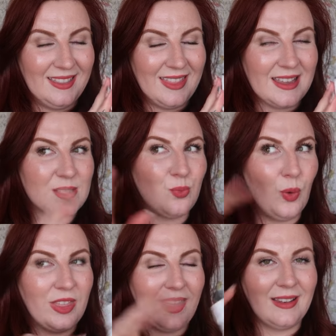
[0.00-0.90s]
this
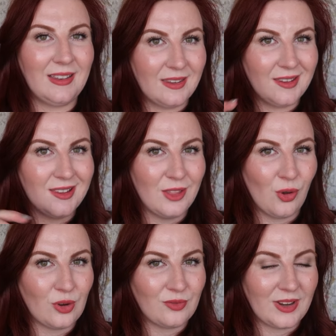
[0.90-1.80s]
within the
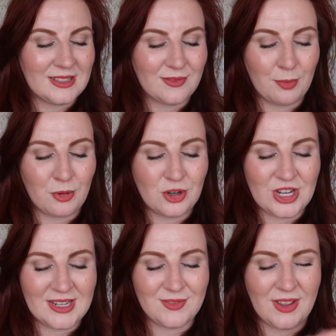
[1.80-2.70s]
confines of a
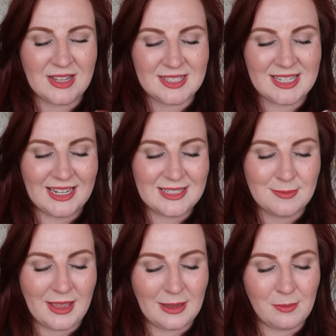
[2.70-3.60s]
project if I extend
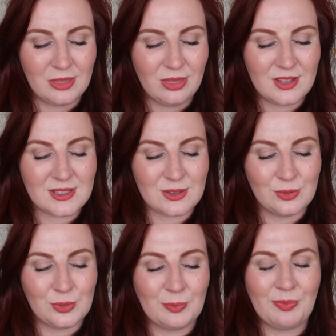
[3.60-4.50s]
it by a month.
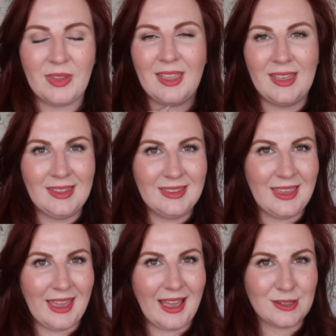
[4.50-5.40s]
So
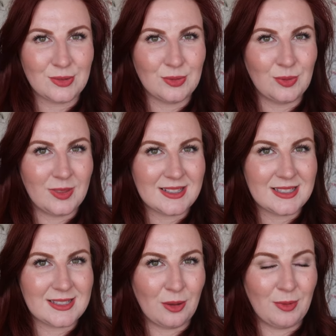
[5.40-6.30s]
yeah, I don't know. This
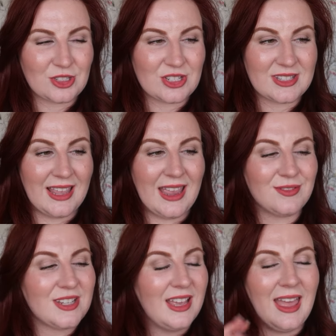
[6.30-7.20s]
is how much is
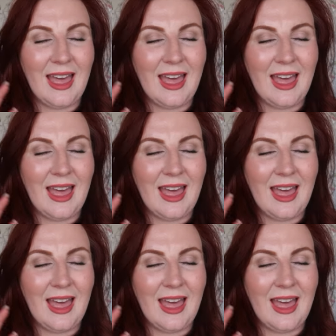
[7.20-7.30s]
left.